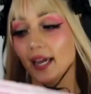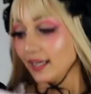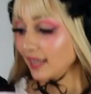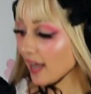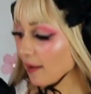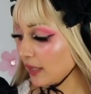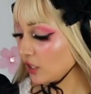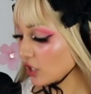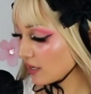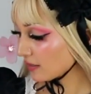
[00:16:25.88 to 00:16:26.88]
And like I
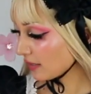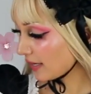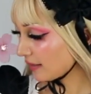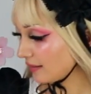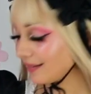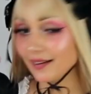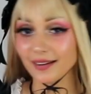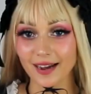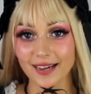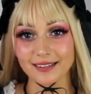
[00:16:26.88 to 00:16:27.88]
mentioned, like,
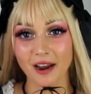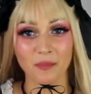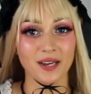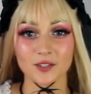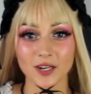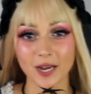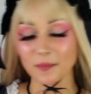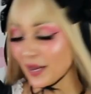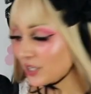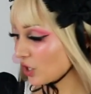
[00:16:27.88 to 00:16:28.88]
yeah, I, I managed a
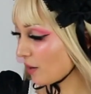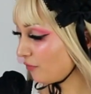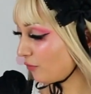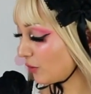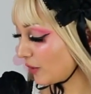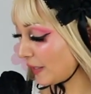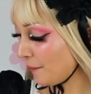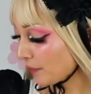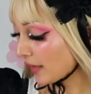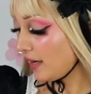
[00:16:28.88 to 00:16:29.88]
cupcake shop
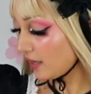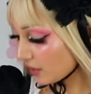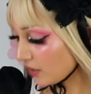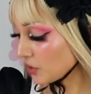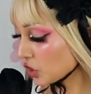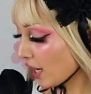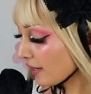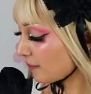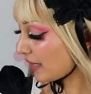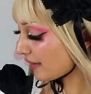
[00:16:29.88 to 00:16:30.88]
for a good
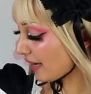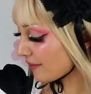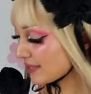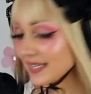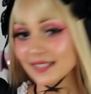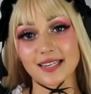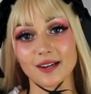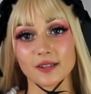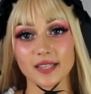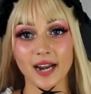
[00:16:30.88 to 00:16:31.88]
chunk of my life, six
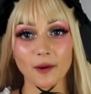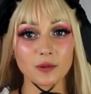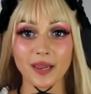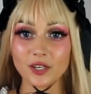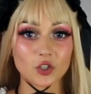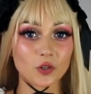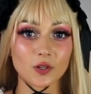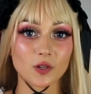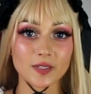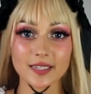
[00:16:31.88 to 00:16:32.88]
years, and I would make
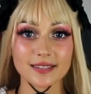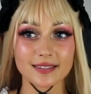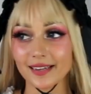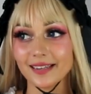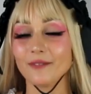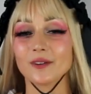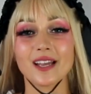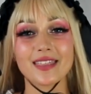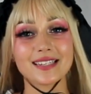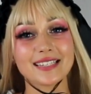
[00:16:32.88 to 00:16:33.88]
sugar cookies like
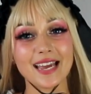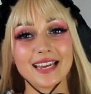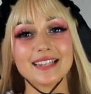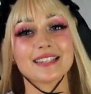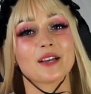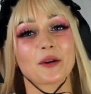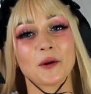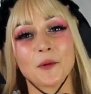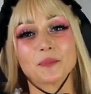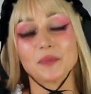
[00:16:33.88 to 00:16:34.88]
every other day.
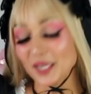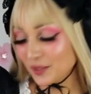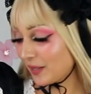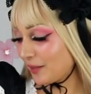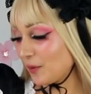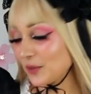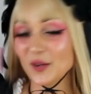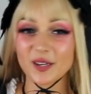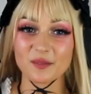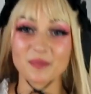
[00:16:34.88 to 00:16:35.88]
So this one
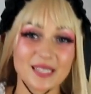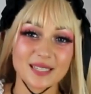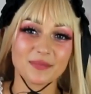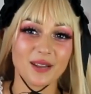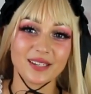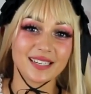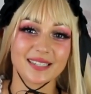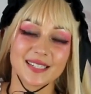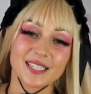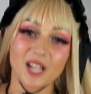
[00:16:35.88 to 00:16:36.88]
also gives me some lovely
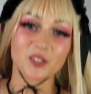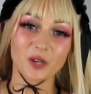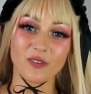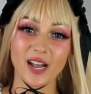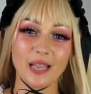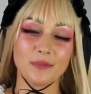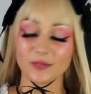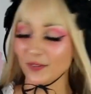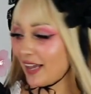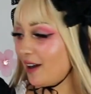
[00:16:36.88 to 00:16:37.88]
nostalgic
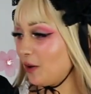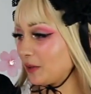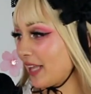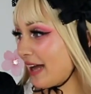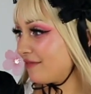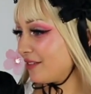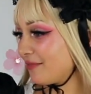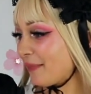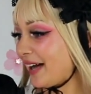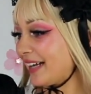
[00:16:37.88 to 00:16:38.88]
vibes for that old life
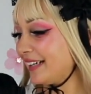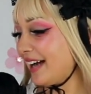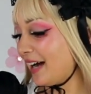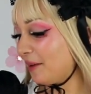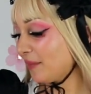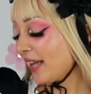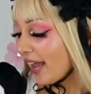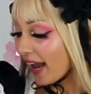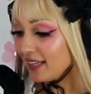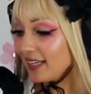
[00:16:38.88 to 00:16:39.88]
of mine. Um,
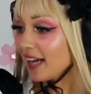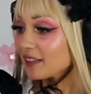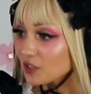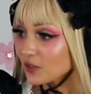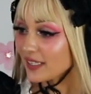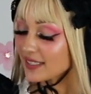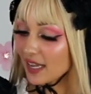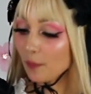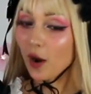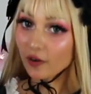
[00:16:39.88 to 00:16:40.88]
and yeah, the dress,
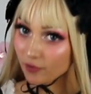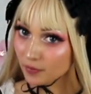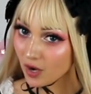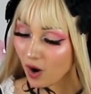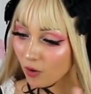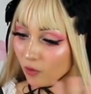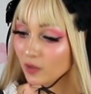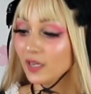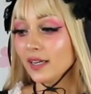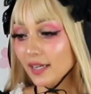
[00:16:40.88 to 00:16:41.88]
apart from the
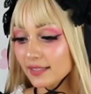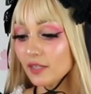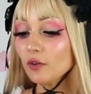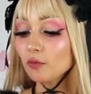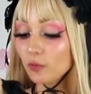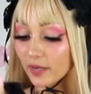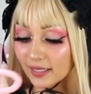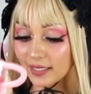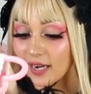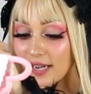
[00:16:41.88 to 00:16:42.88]
hole, is in
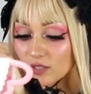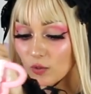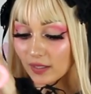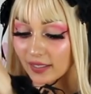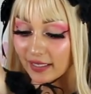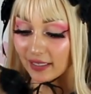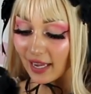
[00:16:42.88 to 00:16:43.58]
really nice quality.